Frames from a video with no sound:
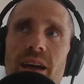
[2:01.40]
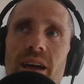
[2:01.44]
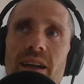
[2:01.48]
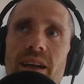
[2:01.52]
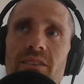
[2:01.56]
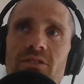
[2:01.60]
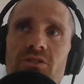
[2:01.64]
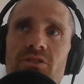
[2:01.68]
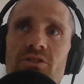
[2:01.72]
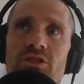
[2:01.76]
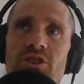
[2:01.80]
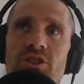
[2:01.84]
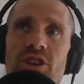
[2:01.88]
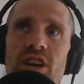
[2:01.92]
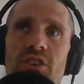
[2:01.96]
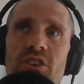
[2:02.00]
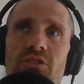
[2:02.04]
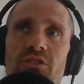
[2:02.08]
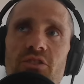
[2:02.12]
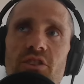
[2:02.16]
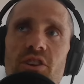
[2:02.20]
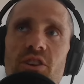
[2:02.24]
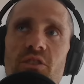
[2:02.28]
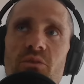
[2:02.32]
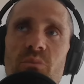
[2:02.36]
that
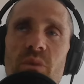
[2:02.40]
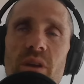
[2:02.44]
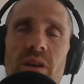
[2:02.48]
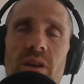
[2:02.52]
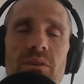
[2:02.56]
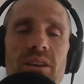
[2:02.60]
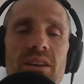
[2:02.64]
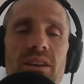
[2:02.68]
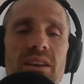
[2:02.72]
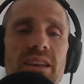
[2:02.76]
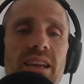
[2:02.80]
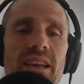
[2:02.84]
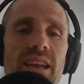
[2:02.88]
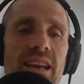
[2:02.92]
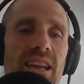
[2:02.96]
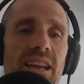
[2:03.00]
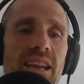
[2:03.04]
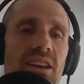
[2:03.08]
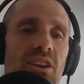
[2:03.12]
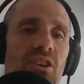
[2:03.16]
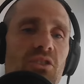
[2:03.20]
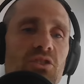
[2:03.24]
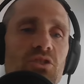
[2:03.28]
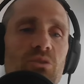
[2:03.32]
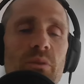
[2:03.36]
trajectory of maybe getting
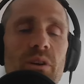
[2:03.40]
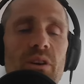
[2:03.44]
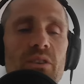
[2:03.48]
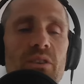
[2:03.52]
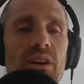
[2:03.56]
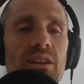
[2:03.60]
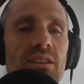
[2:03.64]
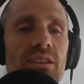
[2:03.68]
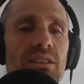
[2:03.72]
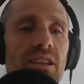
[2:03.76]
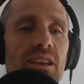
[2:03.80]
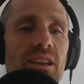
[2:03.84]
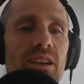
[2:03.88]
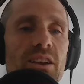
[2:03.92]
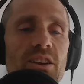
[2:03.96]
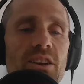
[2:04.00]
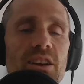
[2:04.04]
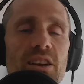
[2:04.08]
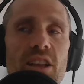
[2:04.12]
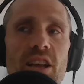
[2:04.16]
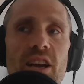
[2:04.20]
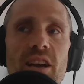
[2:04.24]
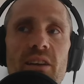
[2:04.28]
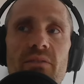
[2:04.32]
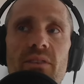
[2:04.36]
into ultra marathons later
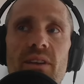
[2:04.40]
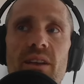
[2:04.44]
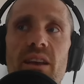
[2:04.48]
in life.